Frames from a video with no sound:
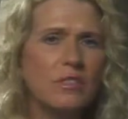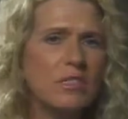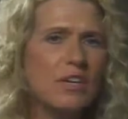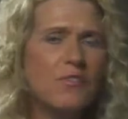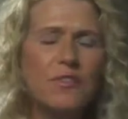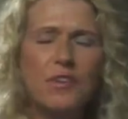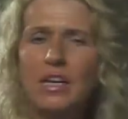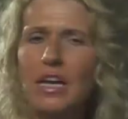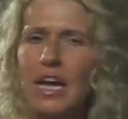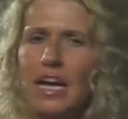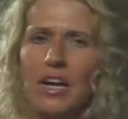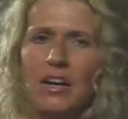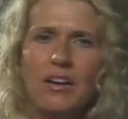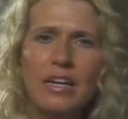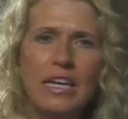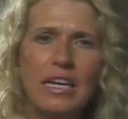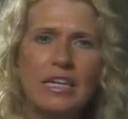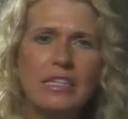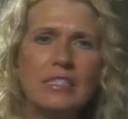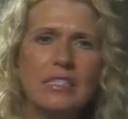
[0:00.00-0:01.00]
different
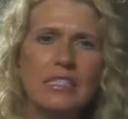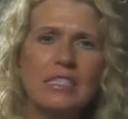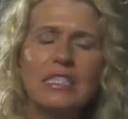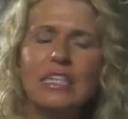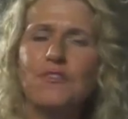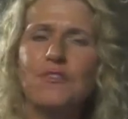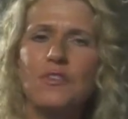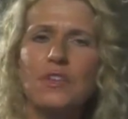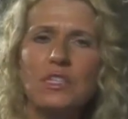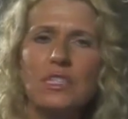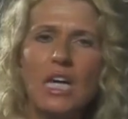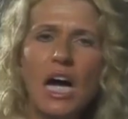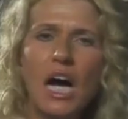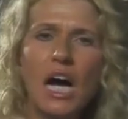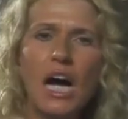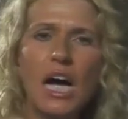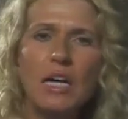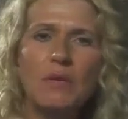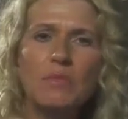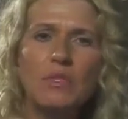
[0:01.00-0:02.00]
areas at different
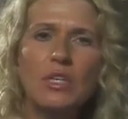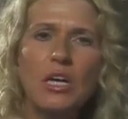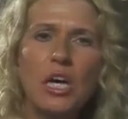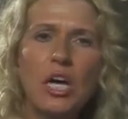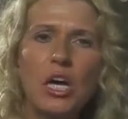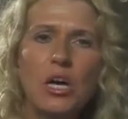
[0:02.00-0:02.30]
times.